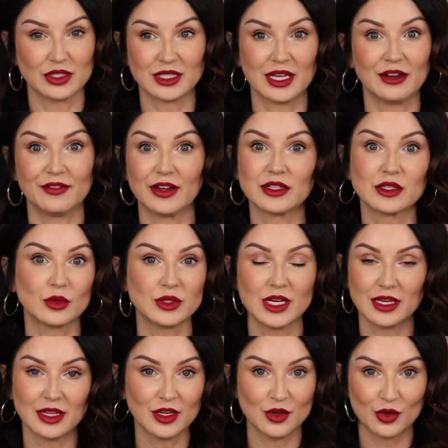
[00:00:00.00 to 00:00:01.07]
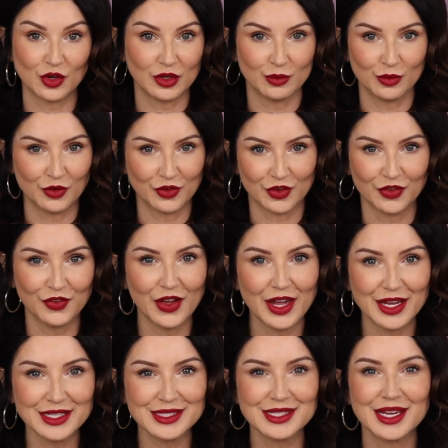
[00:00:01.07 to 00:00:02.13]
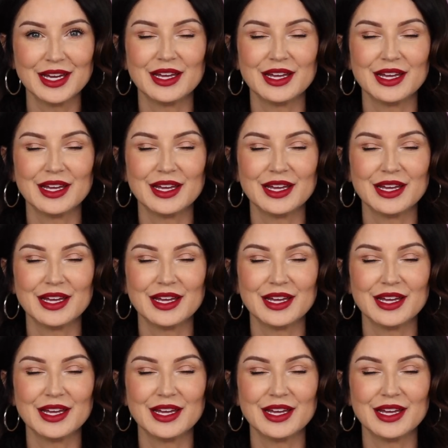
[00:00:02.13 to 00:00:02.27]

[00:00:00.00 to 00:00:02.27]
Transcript: skin felt so tight that you couldn't move your face.